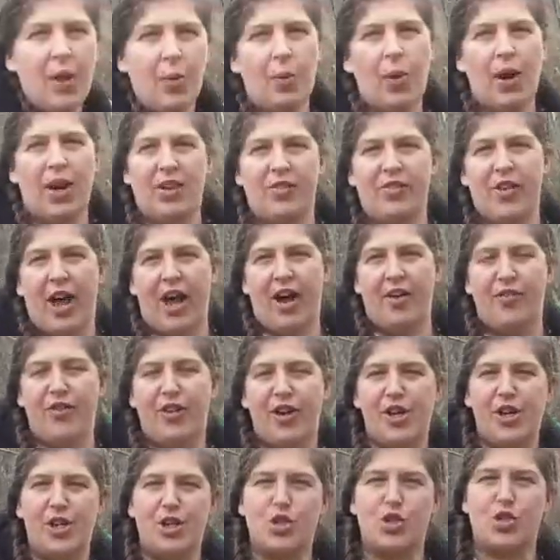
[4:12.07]
one of our
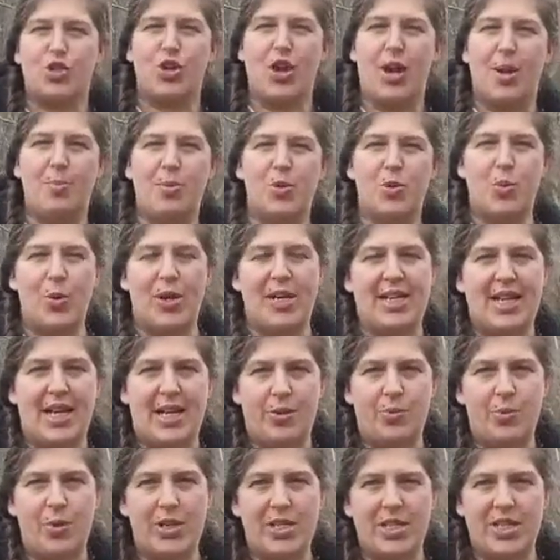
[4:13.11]
first trips we
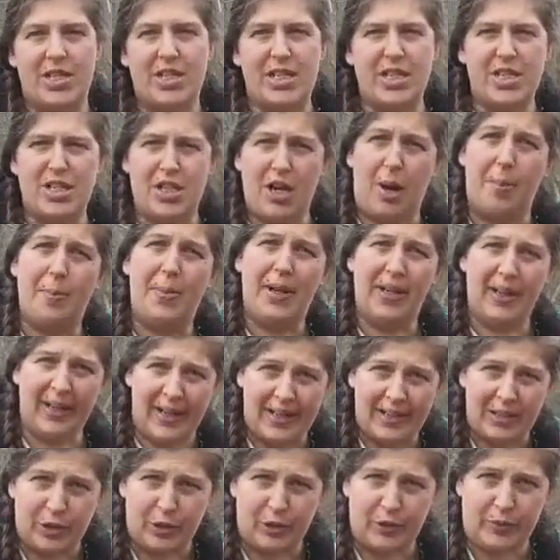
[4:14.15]
did was to stop at
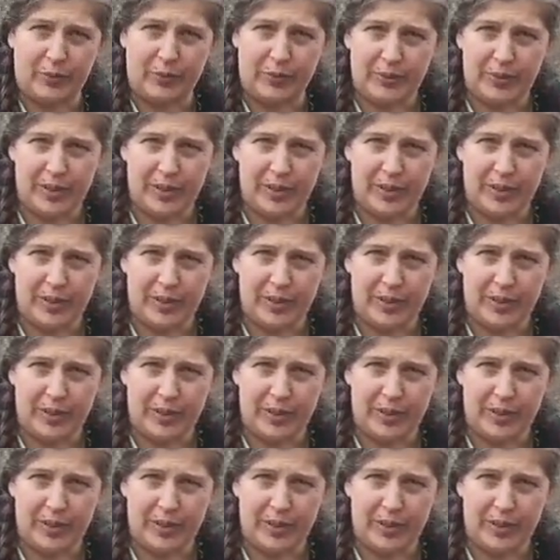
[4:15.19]
Lidl,